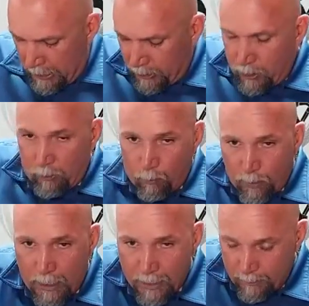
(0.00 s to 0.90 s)
So when
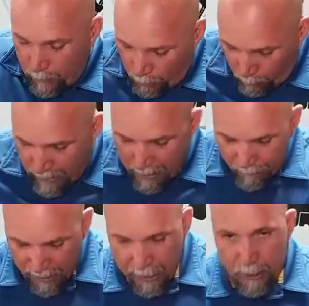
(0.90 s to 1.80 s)
I grab
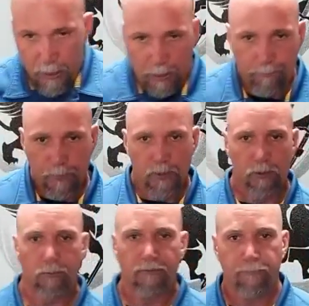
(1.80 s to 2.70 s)
the handgun,
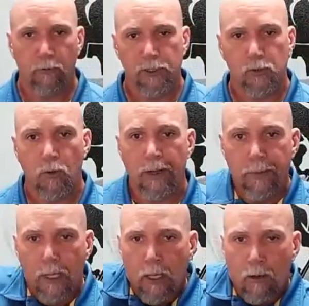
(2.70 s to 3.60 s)
do a full sweep,
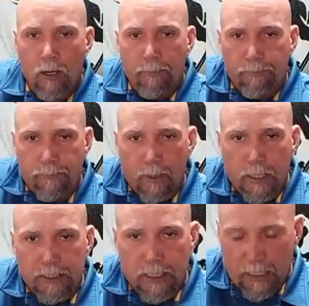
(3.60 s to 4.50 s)
right,
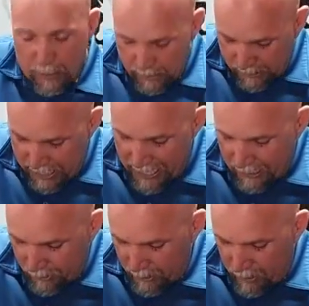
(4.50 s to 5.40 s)

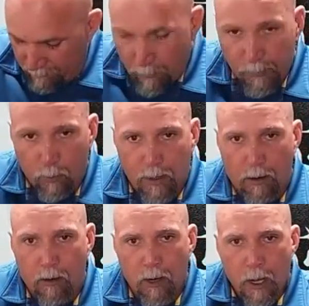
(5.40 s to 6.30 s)
attack the gun from the
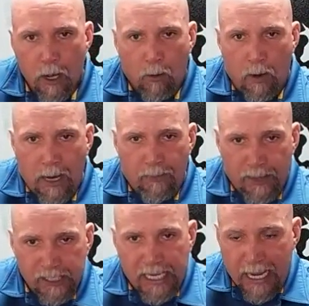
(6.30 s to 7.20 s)
rear, right,
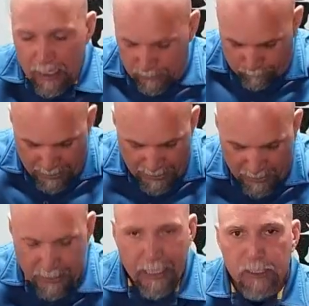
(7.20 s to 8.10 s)
this hand is pinned
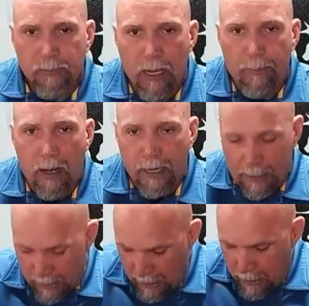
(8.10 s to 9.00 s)
against my body.
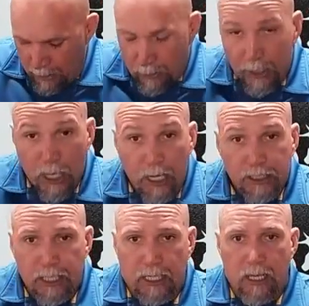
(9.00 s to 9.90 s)
The gun is
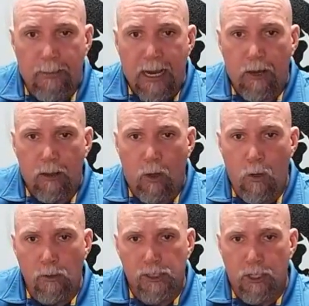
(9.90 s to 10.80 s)
going to come out of the
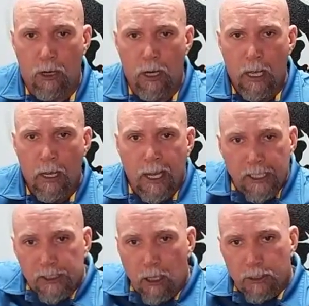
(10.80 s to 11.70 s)
holster and
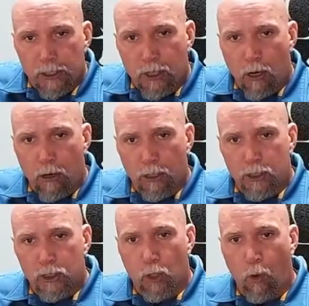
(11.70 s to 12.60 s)
start to turn
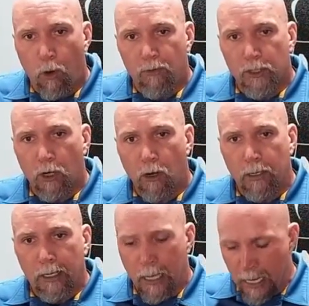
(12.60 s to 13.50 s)
toward the
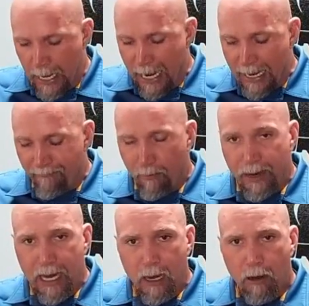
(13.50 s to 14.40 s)
target. And from
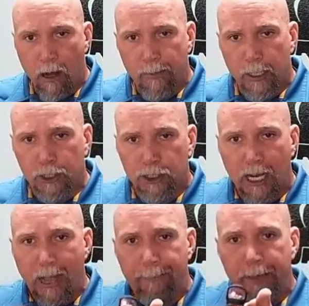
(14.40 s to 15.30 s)
here, I'm going to
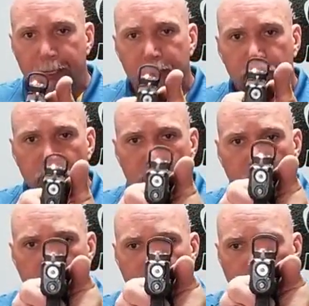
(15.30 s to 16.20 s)
chop into the trigger
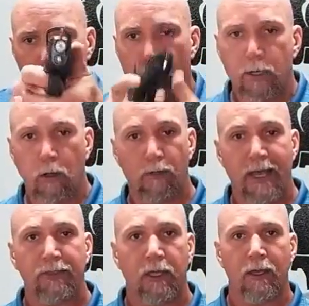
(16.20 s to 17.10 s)
guard. Of course, we call
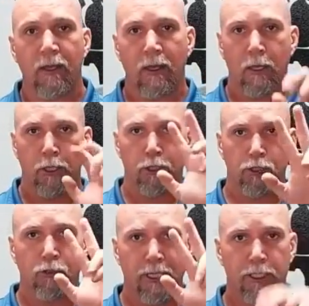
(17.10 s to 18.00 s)
that the
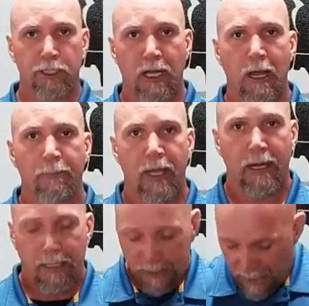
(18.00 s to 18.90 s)
Judy chop, and
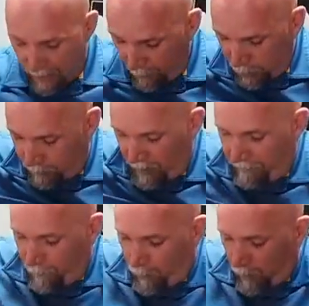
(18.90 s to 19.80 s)
establish my
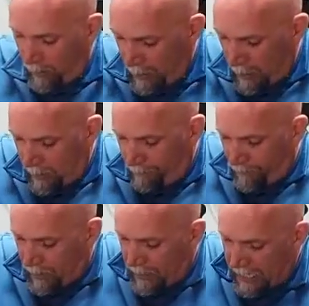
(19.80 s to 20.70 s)
full
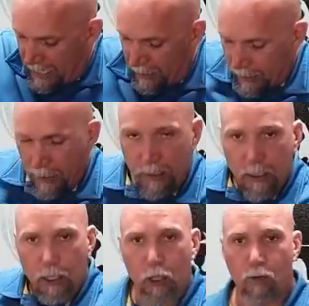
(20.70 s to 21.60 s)
handgun
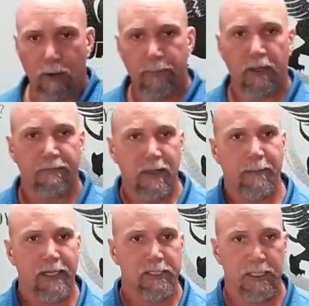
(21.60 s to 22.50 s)
grip, if that
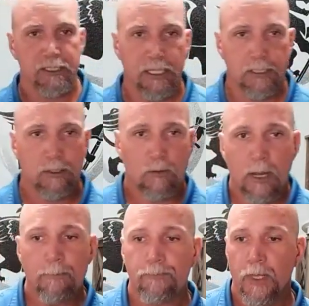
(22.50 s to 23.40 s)
makes any sense. Okay.